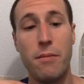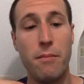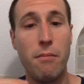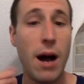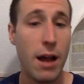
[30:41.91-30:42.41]

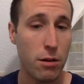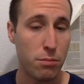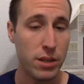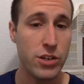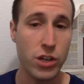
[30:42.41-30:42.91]
mild
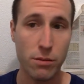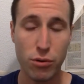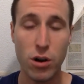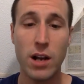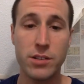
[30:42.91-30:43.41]
bleaching
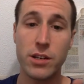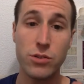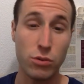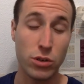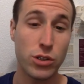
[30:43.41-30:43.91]

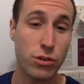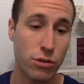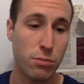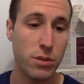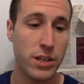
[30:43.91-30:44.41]
process or a
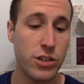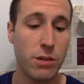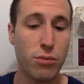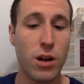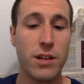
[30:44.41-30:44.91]
shorter
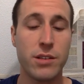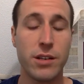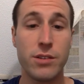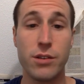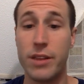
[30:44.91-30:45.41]
bleaching
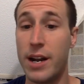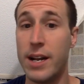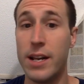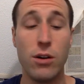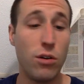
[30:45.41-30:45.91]
process so that I
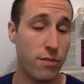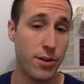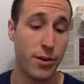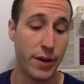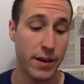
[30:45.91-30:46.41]
didn't
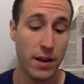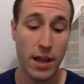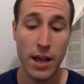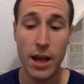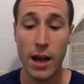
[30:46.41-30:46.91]
overdo it.
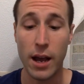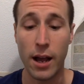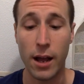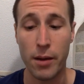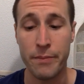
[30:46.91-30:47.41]

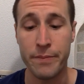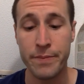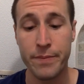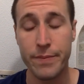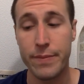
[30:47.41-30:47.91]

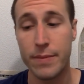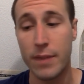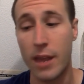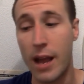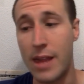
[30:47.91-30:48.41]

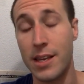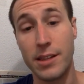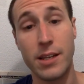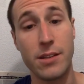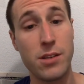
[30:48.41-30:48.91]
I think
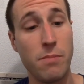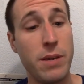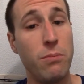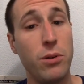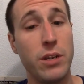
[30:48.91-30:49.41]
that some
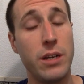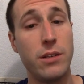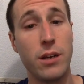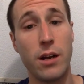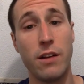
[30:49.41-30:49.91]
people need
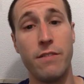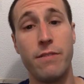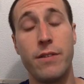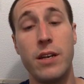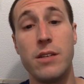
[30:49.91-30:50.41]
to kind
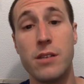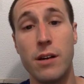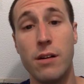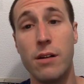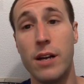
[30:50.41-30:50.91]
of
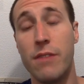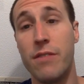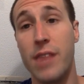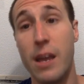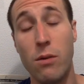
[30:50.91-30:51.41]
consider if
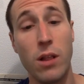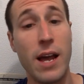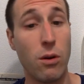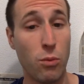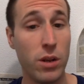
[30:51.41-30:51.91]
they
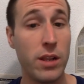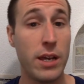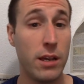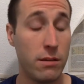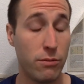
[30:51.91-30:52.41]
like a
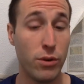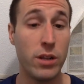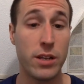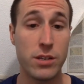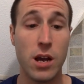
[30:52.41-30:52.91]
really,
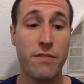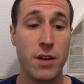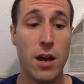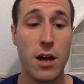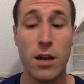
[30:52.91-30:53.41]
really soft
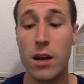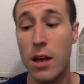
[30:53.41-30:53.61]
knot.